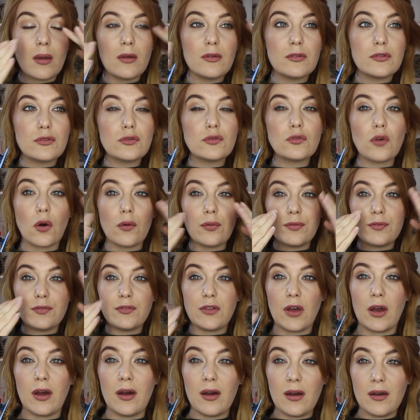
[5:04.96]

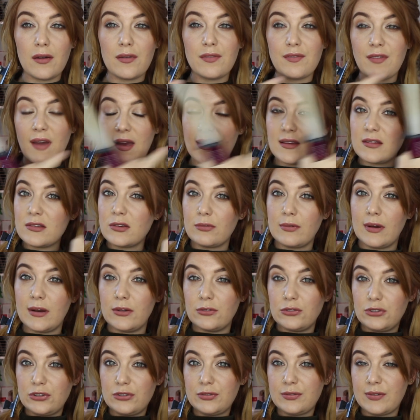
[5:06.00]
softer effect
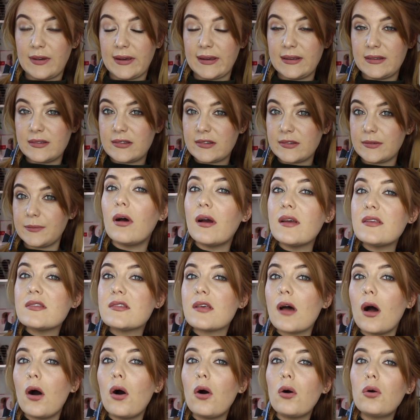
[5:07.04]
around your face. Right,
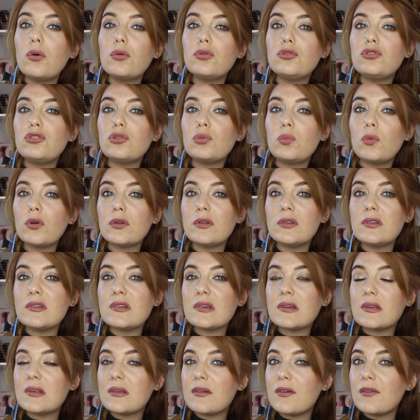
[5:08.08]
so hold your
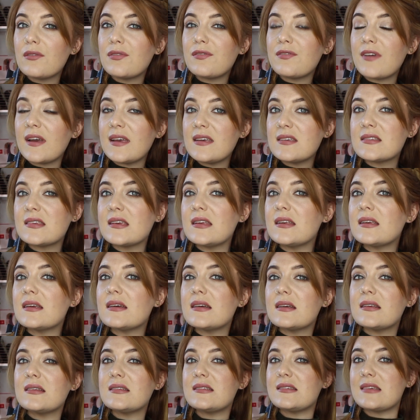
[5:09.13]
wand facing
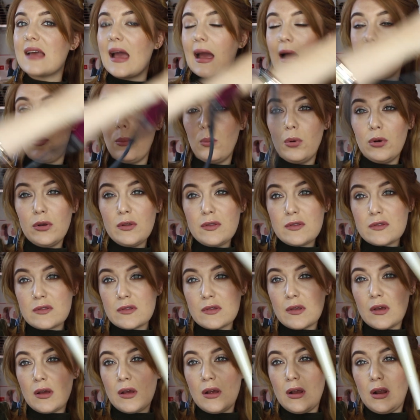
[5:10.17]

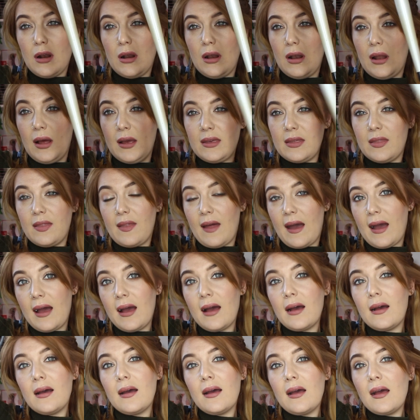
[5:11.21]
downwards like
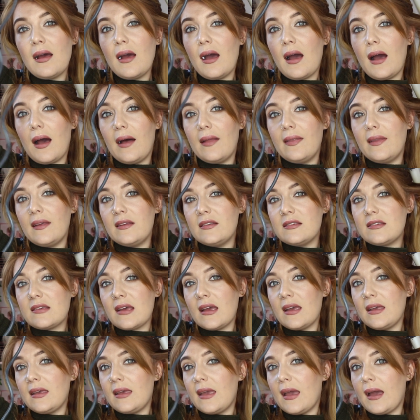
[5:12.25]
that, and then
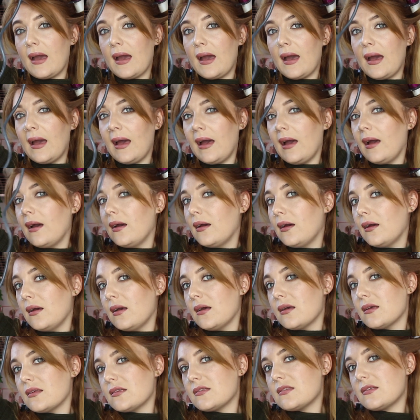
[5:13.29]
take your hair,
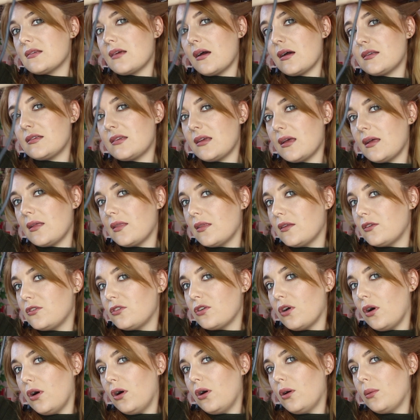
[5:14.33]
start it at the
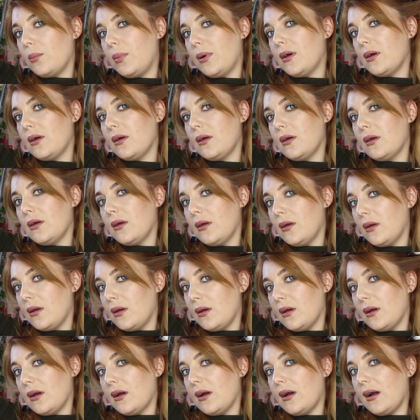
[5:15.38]
top
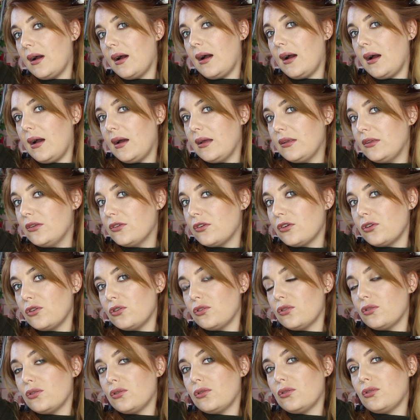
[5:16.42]
and
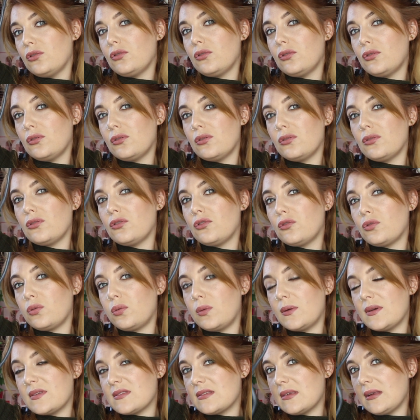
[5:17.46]

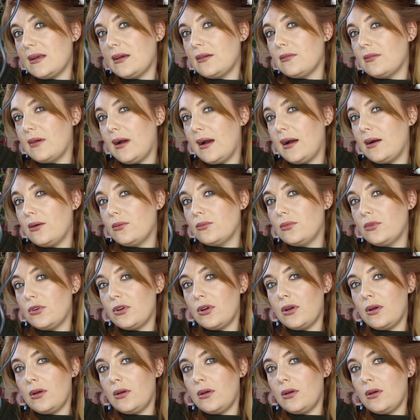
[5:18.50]
twizzle it round.